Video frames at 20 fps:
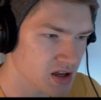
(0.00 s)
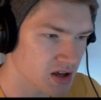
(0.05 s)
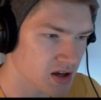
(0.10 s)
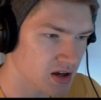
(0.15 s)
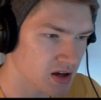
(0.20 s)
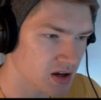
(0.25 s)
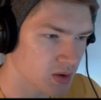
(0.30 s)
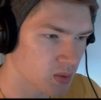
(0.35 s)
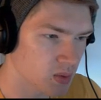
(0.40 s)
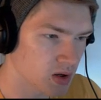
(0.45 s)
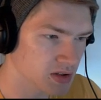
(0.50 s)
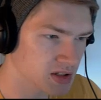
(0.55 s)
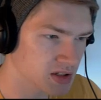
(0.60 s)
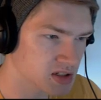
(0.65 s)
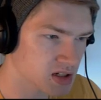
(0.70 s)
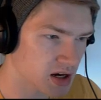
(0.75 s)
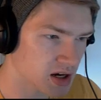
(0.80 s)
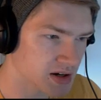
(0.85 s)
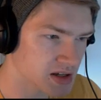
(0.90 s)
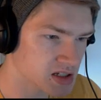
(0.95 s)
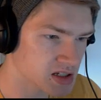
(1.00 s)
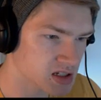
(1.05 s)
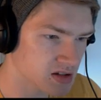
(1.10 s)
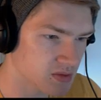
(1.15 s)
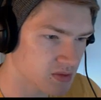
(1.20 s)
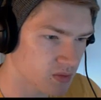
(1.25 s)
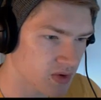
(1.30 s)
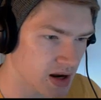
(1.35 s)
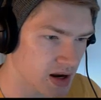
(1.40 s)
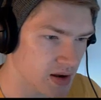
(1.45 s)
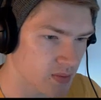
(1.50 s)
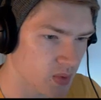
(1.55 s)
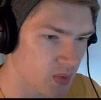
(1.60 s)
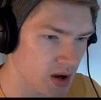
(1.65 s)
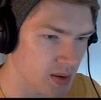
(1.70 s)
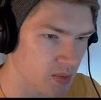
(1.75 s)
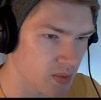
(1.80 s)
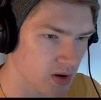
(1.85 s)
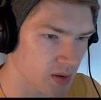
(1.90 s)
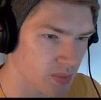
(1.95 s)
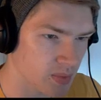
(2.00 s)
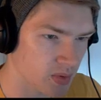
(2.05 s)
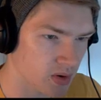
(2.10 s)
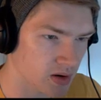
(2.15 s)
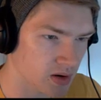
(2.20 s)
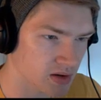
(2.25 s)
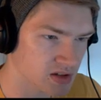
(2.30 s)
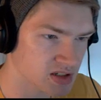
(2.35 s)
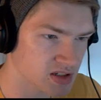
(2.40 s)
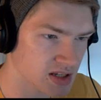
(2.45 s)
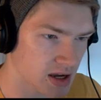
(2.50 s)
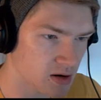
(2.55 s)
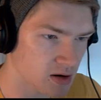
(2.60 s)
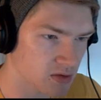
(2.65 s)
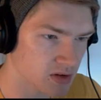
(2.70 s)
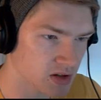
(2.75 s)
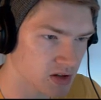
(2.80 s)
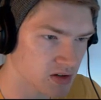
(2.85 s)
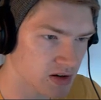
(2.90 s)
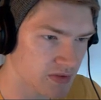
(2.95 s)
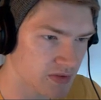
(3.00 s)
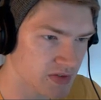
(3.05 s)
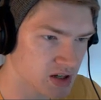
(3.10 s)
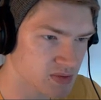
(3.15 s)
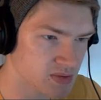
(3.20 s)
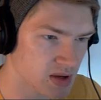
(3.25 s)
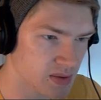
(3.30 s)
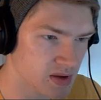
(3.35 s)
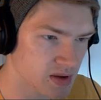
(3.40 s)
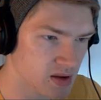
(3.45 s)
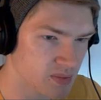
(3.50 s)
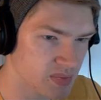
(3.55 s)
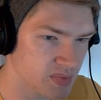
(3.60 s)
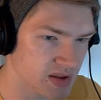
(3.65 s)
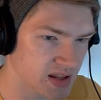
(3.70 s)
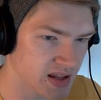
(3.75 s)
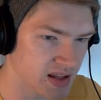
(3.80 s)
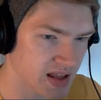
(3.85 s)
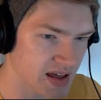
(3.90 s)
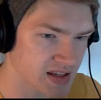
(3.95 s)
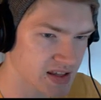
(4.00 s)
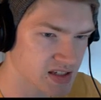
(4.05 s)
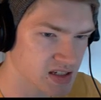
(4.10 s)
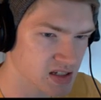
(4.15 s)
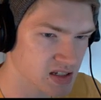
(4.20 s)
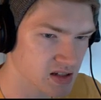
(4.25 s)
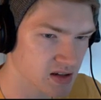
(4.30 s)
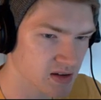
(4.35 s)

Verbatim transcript: World design is way more important. Sound, graphics, maybe a bit less.